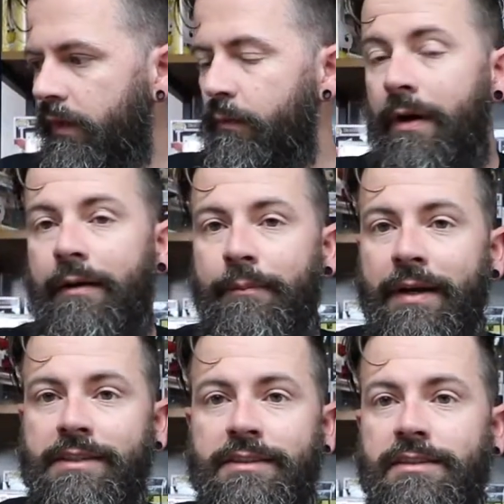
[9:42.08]
But
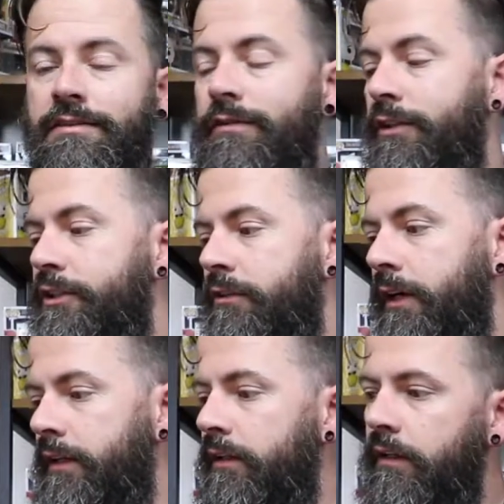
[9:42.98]
patience is a virtue,
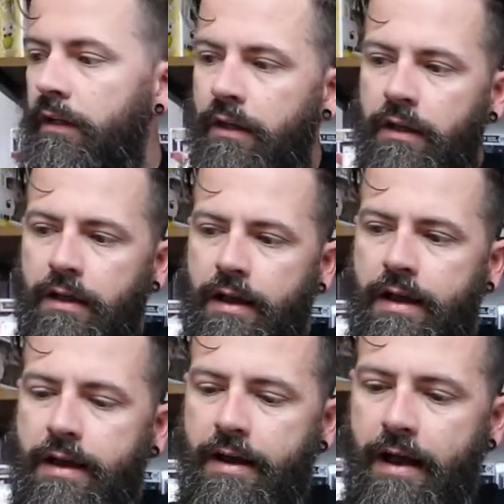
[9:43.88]
right?
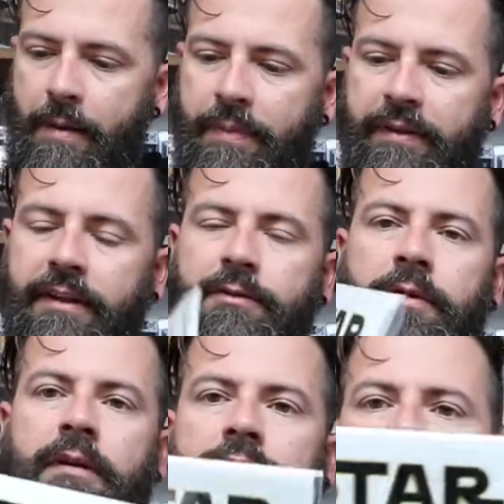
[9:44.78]
I picked this one up